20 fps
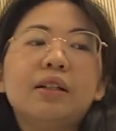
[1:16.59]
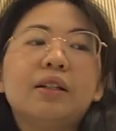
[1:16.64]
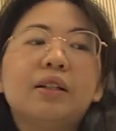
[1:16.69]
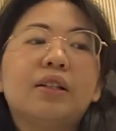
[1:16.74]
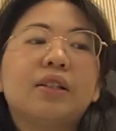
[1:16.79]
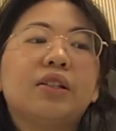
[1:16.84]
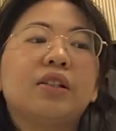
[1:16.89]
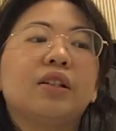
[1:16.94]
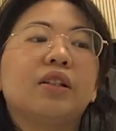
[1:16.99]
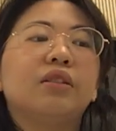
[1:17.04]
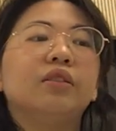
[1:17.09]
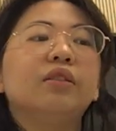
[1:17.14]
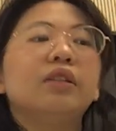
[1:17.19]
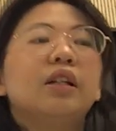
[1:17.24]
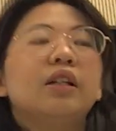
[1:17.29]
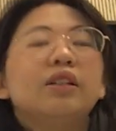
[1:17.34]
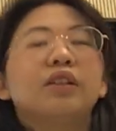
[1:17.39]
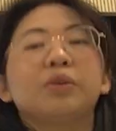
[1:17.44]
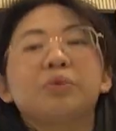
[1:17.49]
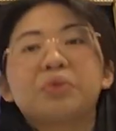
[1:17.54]
So
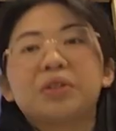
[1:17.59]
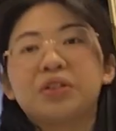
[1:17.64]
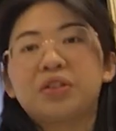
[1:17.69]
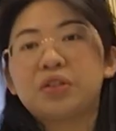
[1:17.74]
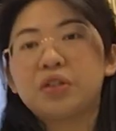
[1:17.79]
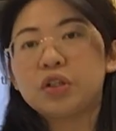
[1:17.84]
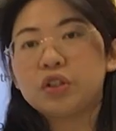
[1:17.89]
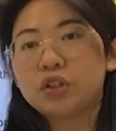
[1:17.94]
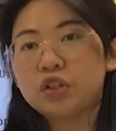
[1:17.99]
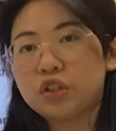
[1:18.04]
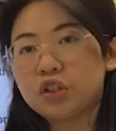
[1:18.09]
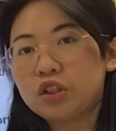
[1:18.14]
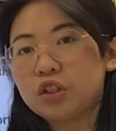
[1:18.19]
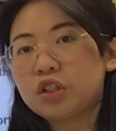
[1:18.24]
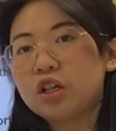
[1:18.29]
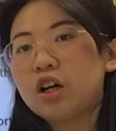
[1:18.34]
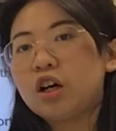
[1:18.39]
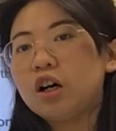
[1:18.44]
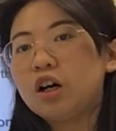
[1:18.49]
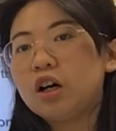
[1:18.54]
the research
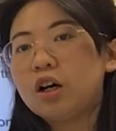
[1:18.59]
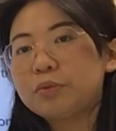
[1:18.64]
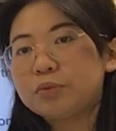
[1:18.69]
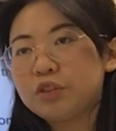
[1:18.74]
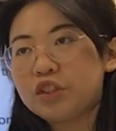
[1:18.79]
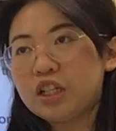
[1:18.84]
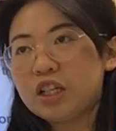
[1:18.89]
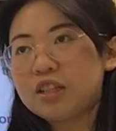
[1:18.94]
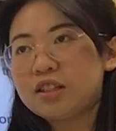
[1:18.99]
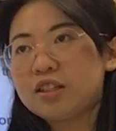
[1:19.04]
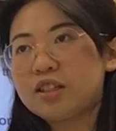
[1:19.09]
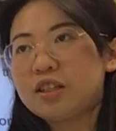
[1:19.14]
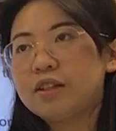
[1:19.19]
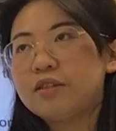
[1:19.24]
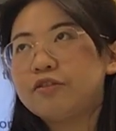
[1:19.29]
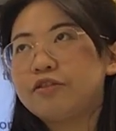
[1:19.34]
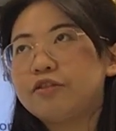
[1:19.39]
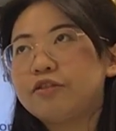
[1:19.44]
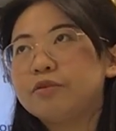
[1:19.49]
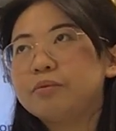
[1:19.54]
objective
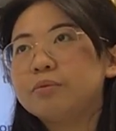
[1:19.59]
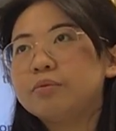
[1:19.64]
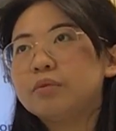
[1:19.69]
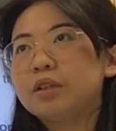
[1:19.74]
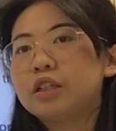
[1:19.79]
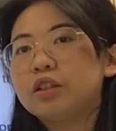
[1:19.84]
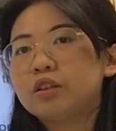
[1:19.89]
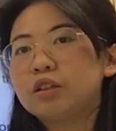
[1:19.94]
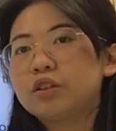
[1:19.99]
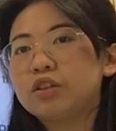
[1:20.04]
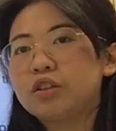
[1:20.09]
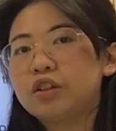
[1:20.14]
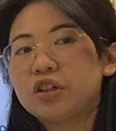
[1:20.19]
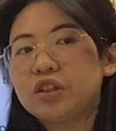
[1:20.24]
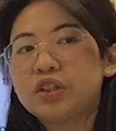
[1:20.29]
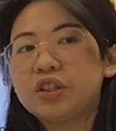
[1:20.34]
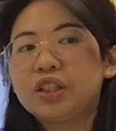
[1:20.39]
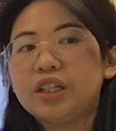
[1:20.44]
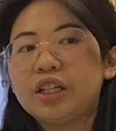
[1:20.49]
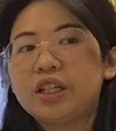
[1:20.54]

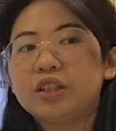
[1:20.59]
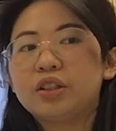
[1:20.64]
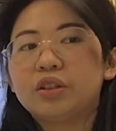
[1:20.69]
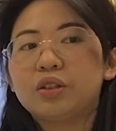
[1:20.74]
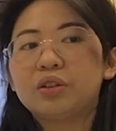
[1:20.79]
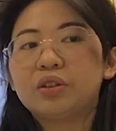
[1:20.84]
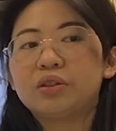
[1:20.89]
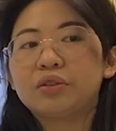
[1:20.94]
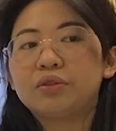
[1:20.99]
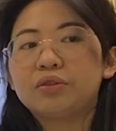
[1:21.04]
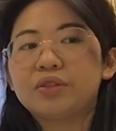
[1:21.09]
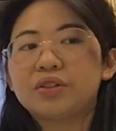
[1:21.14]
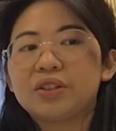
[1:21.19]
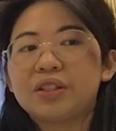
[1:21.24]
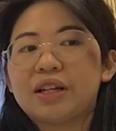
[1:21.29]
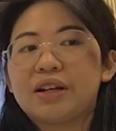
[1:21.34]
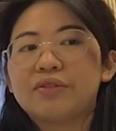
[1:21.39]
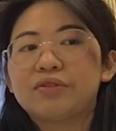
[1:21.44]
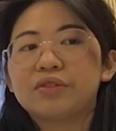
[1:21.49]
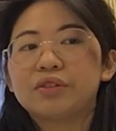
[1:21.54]
turn into
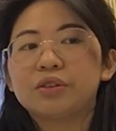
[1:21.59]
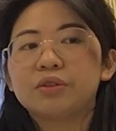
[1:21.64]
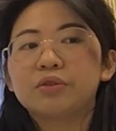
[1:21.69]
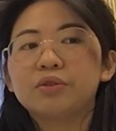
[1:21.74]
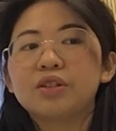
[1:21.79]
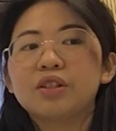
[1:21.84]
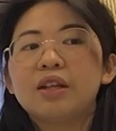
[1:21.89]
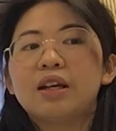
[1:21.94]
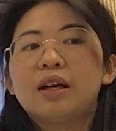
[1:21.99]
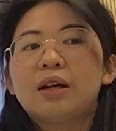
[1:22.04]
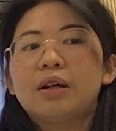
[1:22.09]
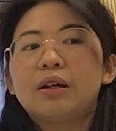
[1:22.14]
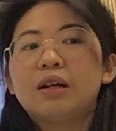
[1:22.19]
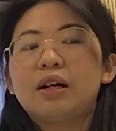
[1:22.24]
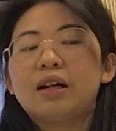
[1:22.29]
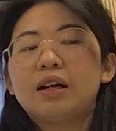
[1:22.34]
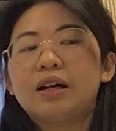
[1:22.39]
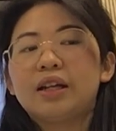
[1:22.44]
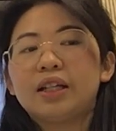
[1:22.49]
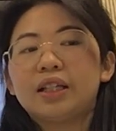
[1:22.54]
several,
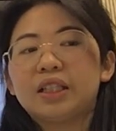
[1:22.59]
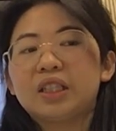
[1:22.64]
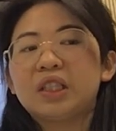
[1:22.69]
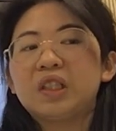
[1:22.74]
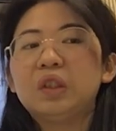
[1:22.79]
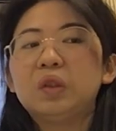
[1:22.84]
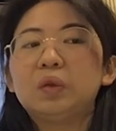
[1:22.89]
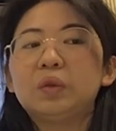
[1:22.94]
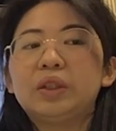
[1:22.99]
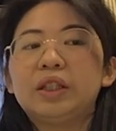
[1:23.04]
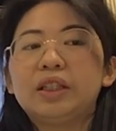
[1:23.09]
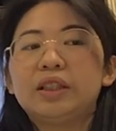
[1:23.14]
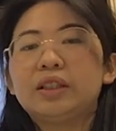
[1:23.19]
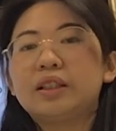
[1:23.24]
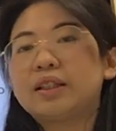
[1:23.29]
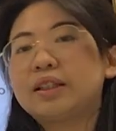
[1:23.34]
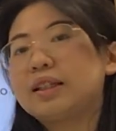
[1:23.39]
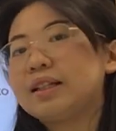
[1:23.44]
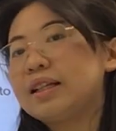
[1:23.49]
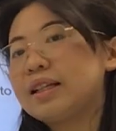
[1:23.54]
including the
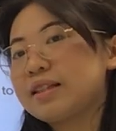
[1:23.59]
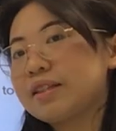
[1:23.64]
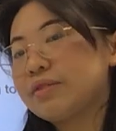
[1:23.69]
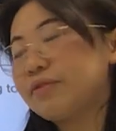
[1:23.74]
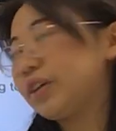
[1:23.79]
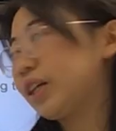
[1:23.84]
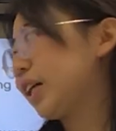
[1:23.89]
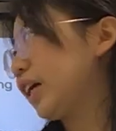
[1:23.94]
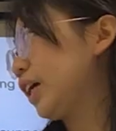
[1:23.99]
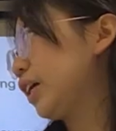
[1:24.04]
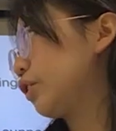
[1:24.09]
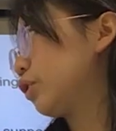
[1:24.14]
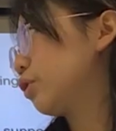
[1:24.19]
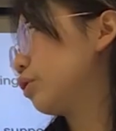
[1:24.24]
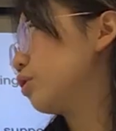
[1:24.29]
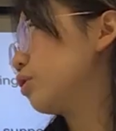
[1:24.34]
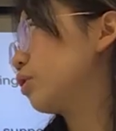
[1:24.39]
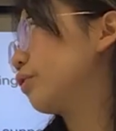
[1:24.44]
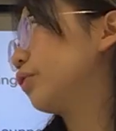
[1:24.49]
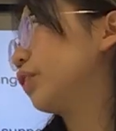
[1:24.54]

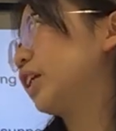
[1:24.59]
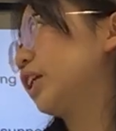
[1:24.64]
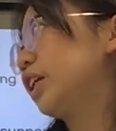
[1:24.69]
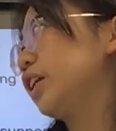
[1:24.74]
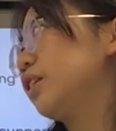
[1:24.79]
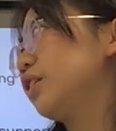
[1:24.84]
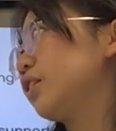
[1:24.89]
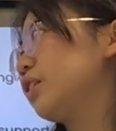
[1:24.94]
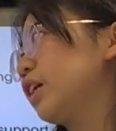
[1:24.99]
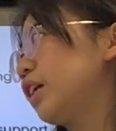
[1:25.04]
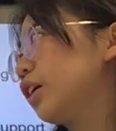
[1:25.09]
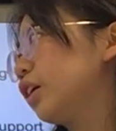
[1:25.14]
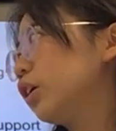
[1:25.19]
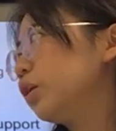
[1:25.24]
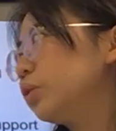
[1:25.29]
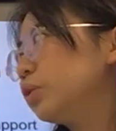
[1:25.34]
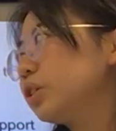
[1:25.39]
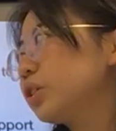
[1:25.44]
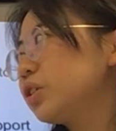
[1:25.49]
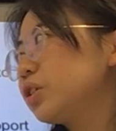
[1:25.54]
classifications of the key
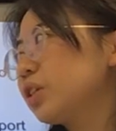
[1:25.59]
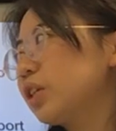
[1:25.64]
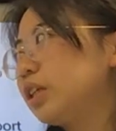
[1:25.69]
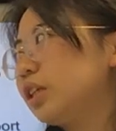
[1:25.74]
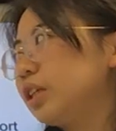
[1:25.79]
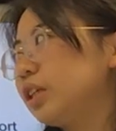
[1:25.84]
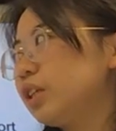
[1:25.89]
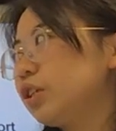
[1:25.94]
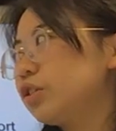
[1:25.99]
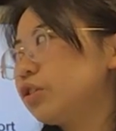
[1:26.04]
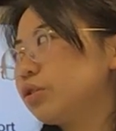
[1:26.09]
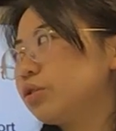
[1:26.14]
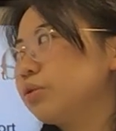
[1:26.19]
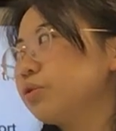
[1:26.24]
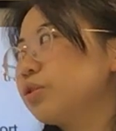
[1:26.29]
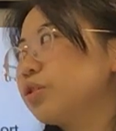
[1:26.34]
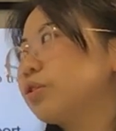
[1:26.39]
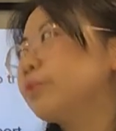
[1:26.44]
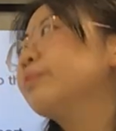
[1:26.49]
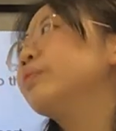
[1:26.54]
stakeholders and
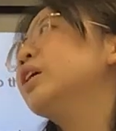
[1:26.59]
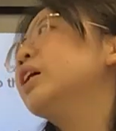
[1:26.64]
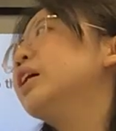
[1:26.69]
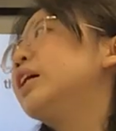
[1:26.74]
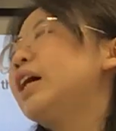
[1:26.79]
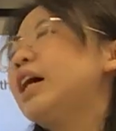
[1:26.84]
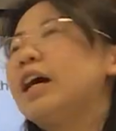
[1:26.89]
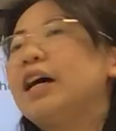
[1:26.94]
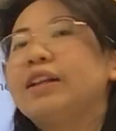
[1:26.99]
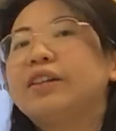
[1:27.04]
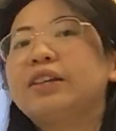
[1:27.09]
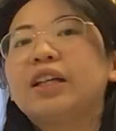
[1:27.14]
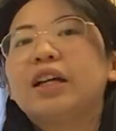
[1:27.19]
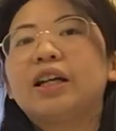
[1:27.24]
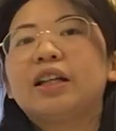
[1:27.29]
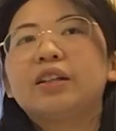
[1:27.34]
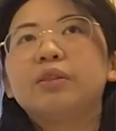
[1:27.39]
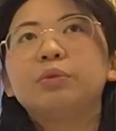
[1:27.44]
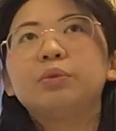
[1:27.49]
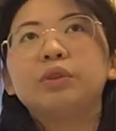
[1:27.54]
issues, and
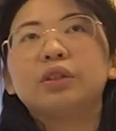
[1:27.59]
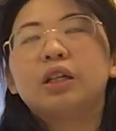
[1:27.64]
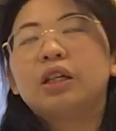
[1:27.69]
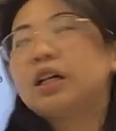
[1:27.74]
then